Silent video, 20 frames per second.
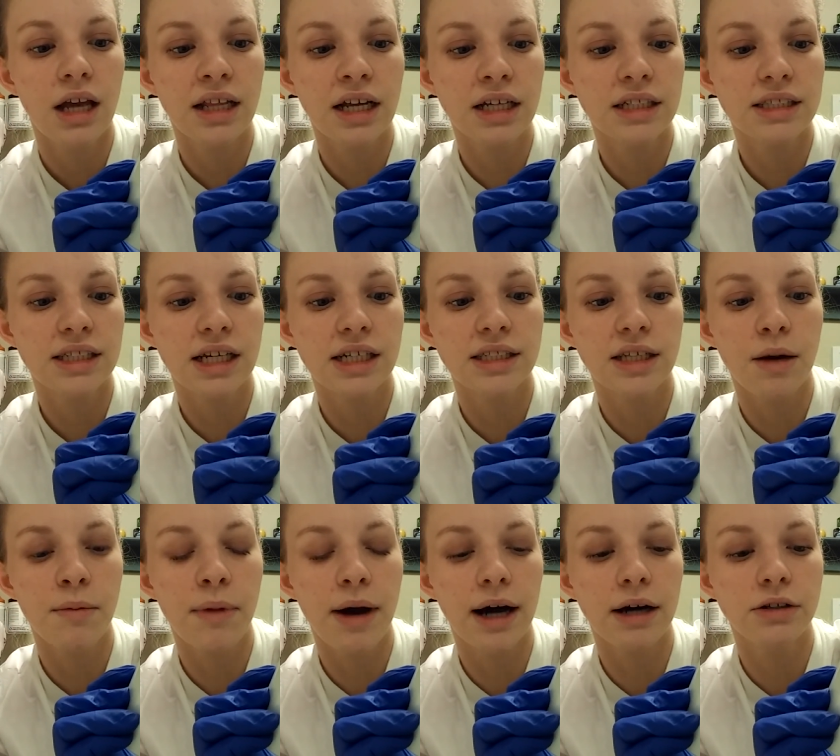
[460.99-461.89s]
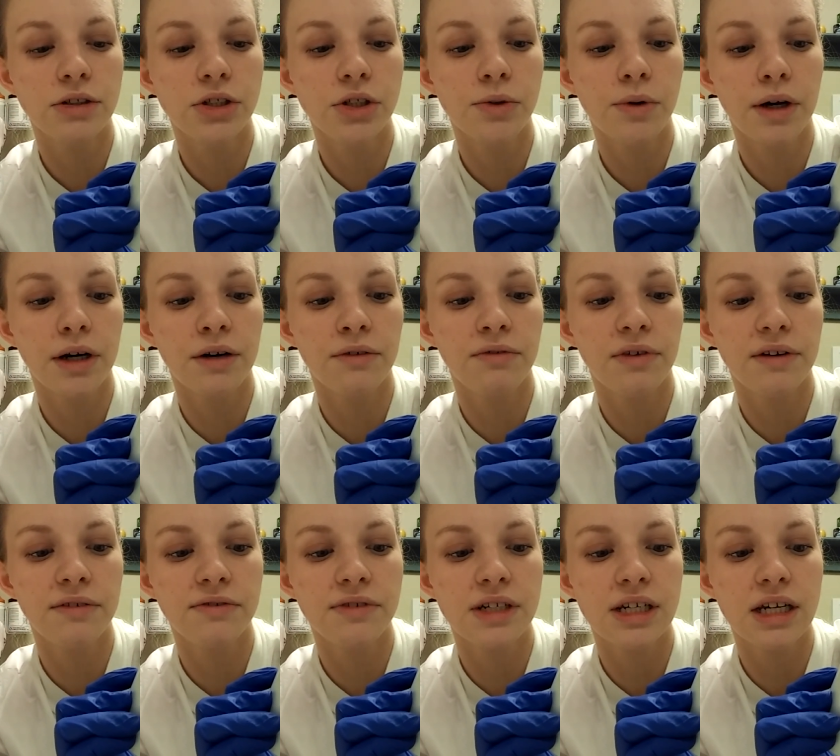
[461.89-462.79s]
And that says about
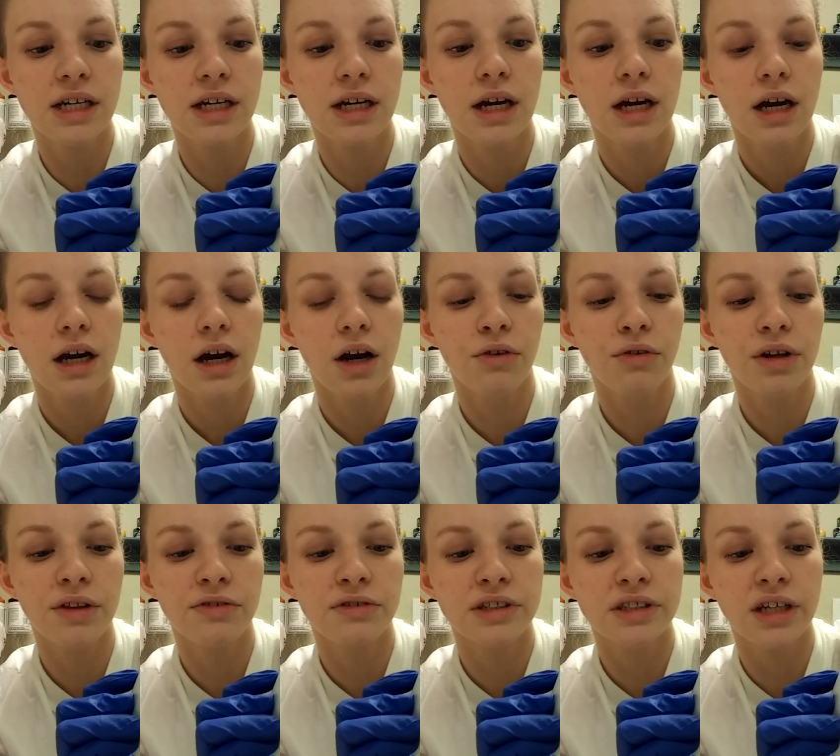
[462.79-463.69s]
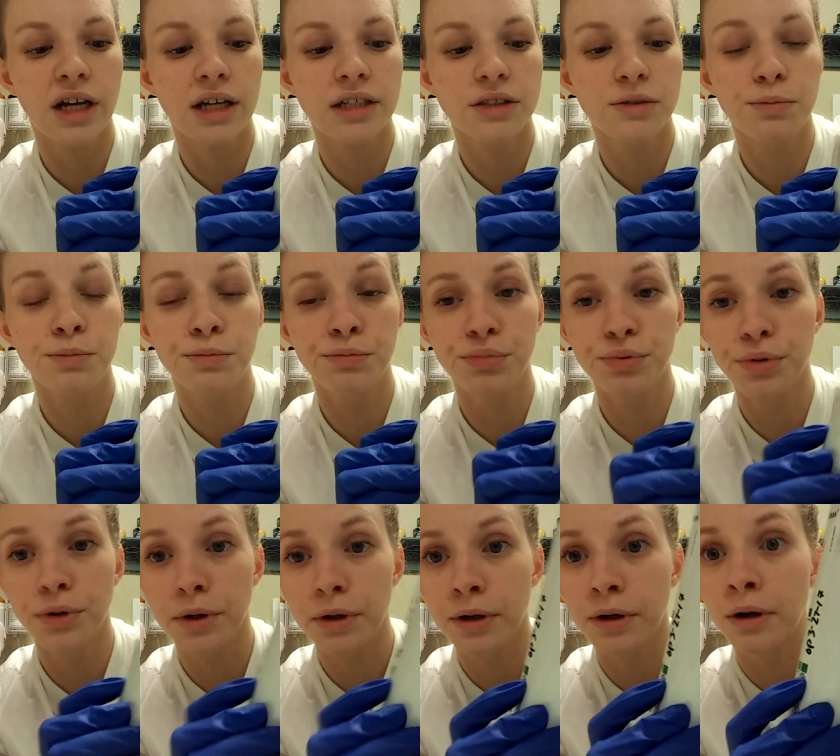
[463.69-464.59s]
250 erythrocytes
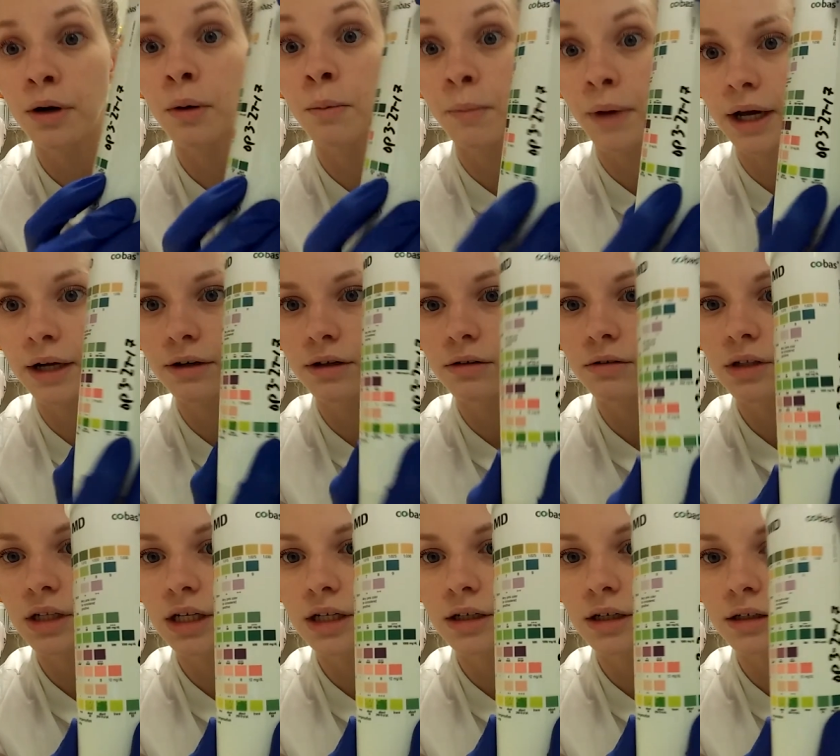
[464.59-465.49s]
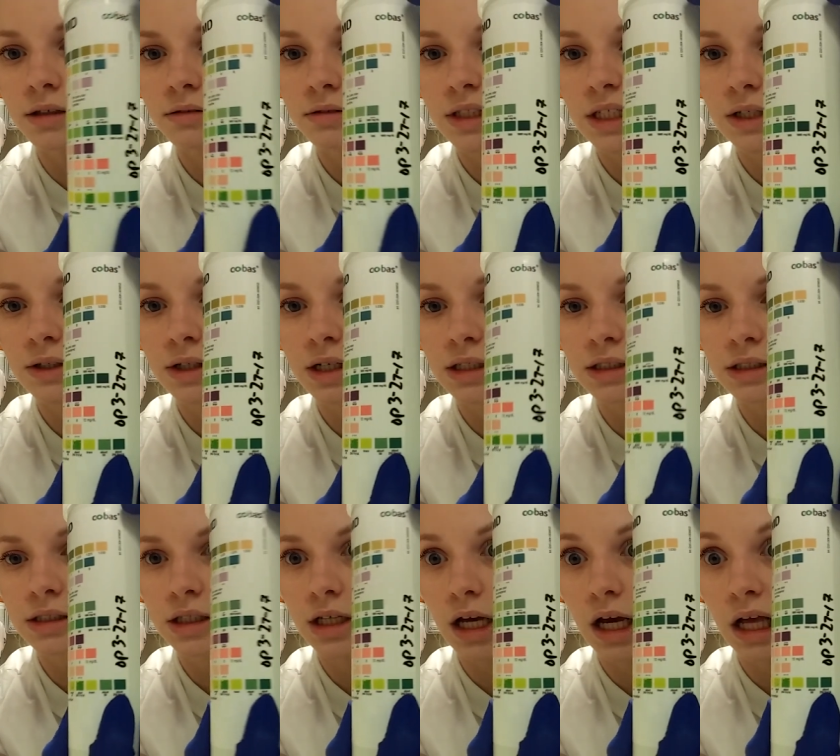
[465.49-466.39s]
per microliter, so
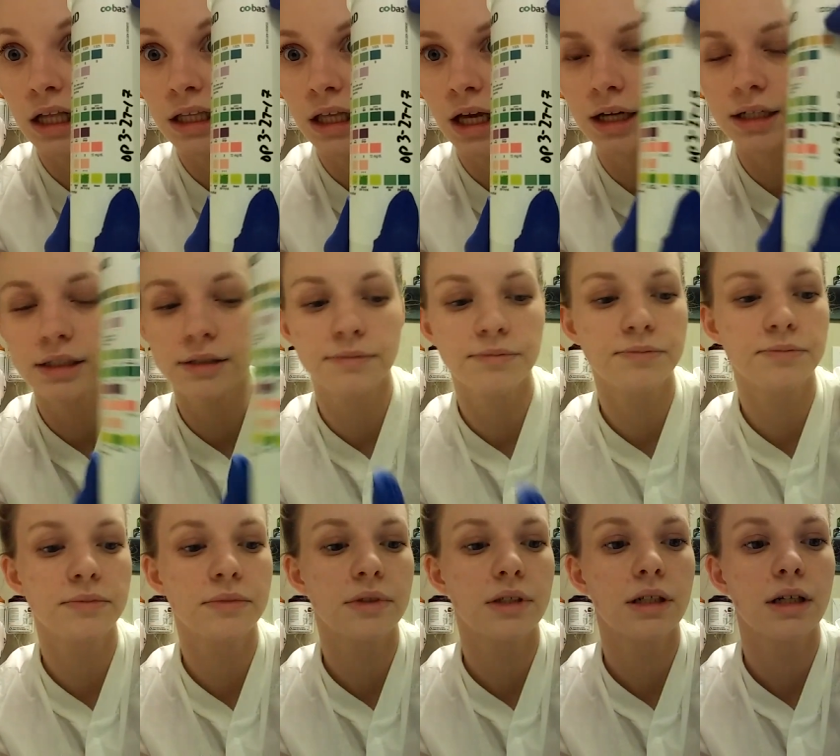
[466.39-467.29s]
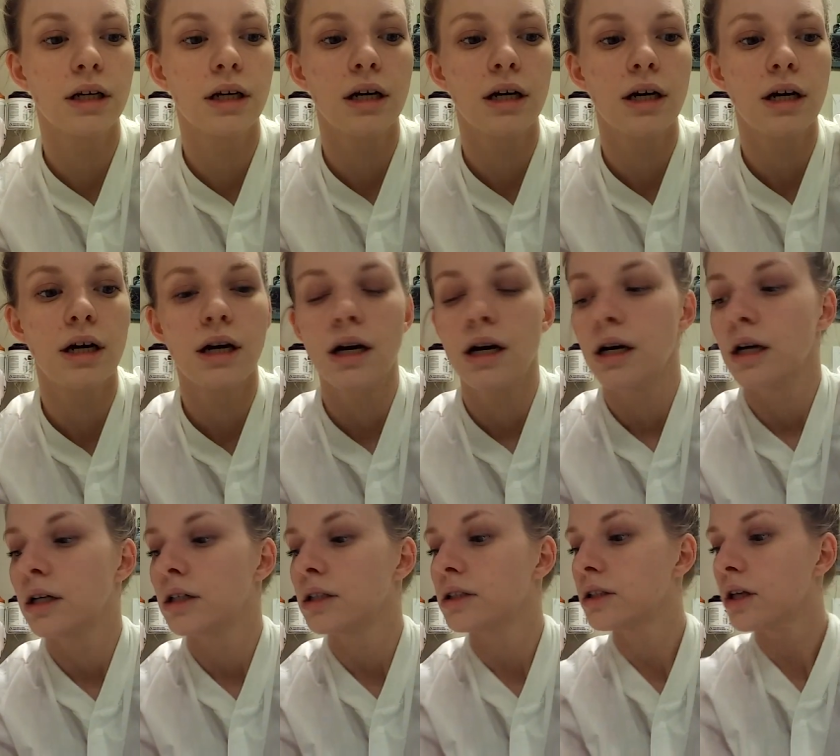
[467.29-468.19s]
that's a lot.
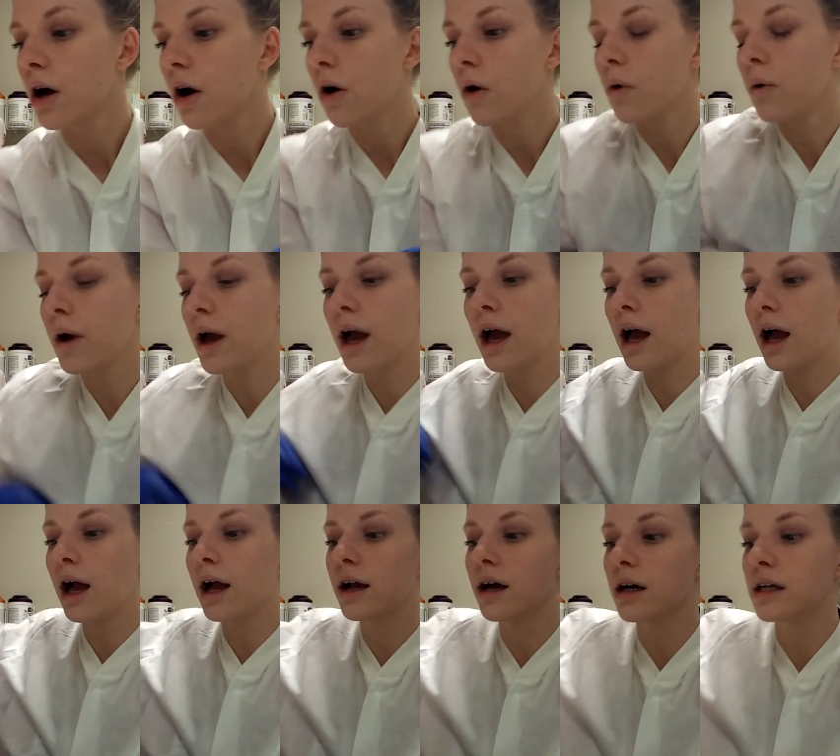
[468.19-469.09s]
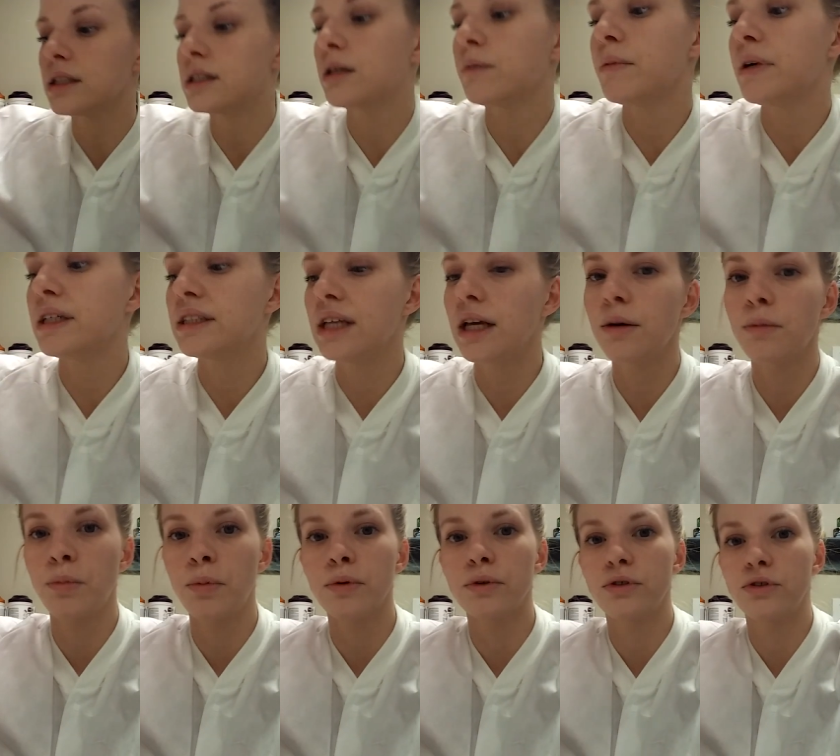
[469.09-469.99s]
So I got some
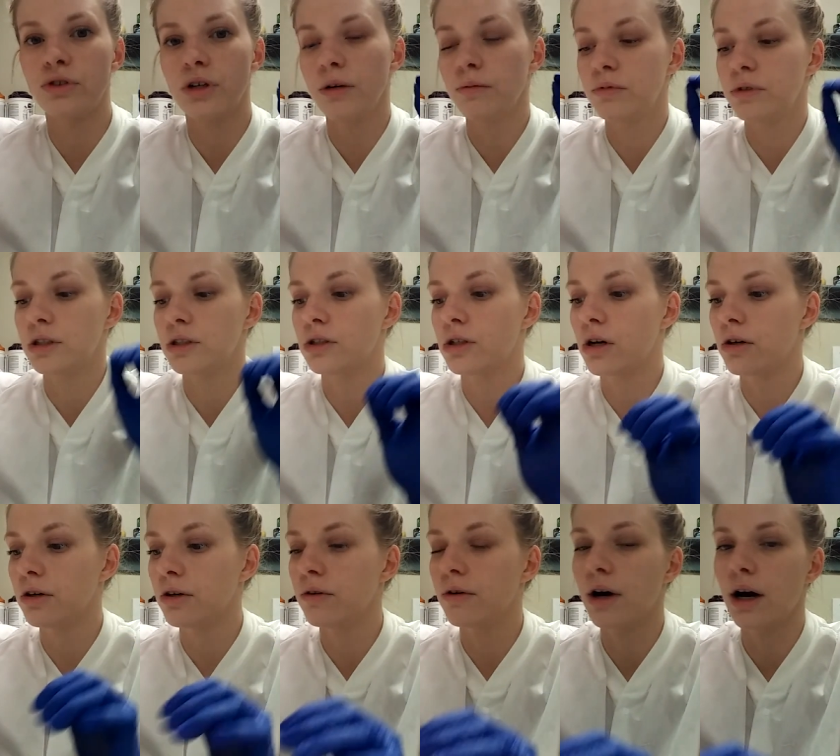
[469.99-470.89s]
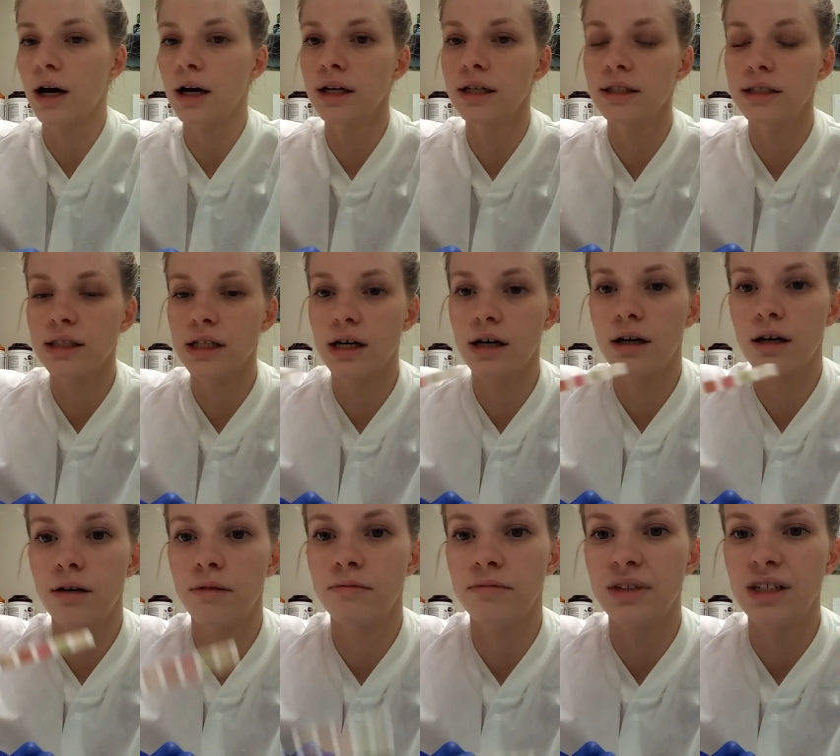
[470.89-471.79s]
example strips to show you guys.
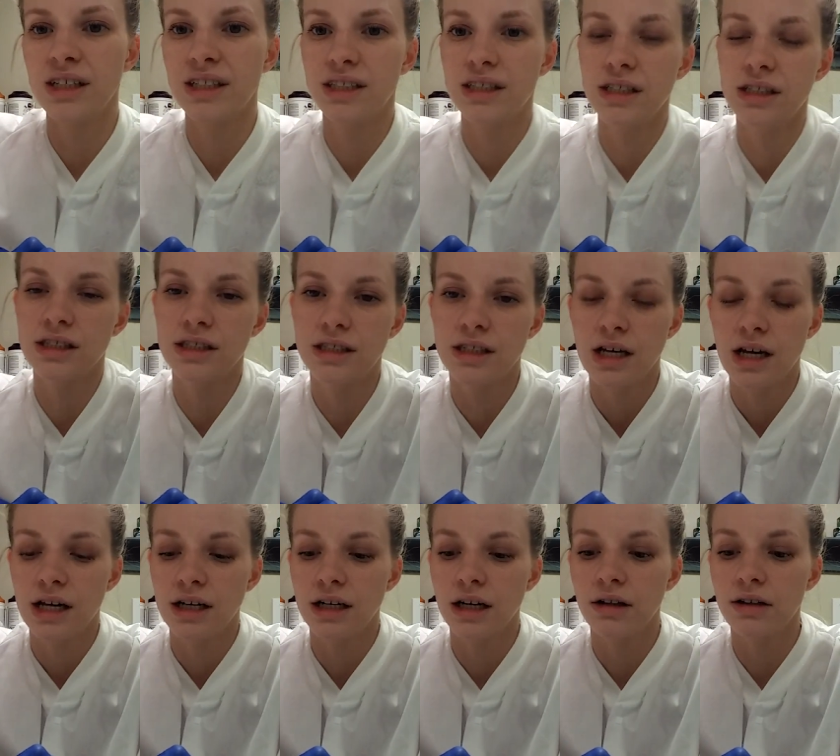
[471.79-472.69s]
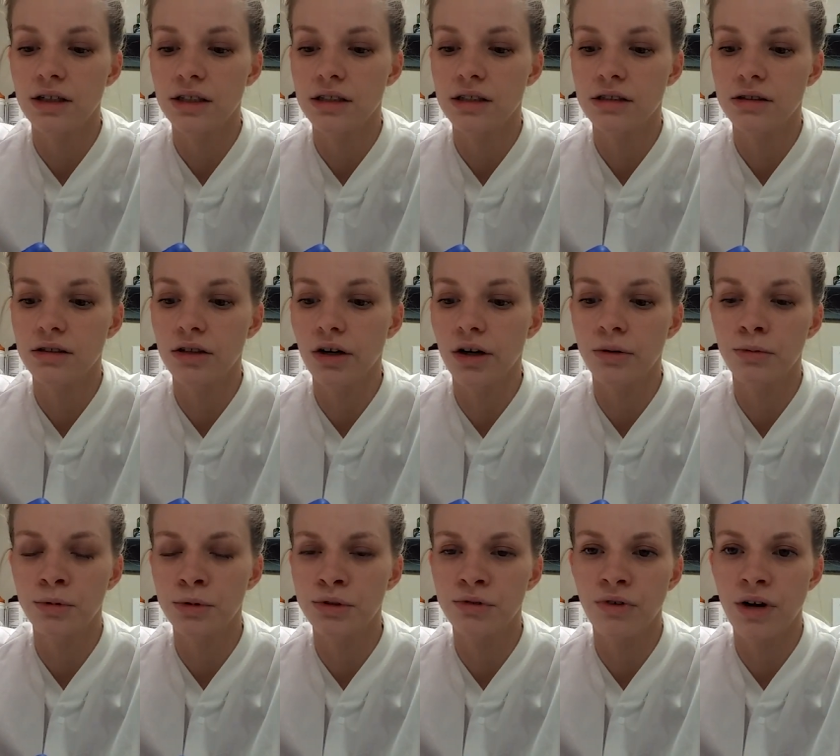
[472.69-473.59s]
Um, this is, now this
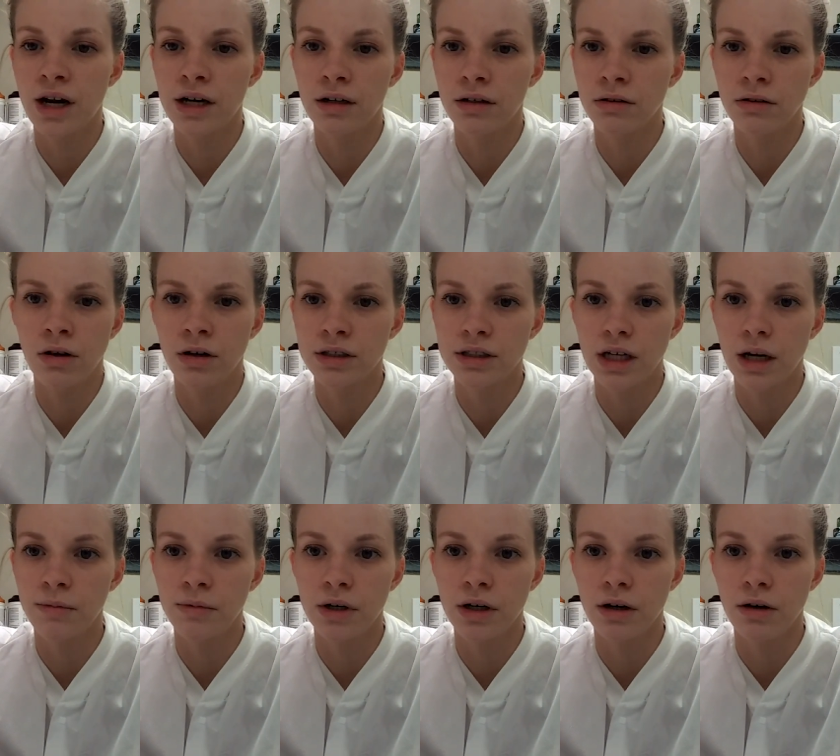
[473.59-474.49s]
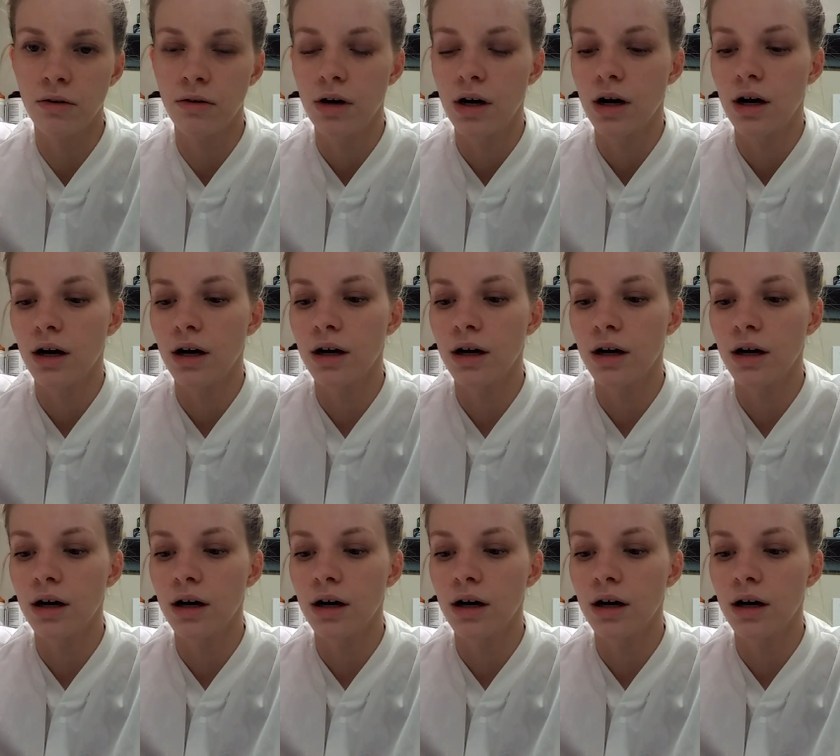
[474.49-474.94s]
urine was ran a long time ago,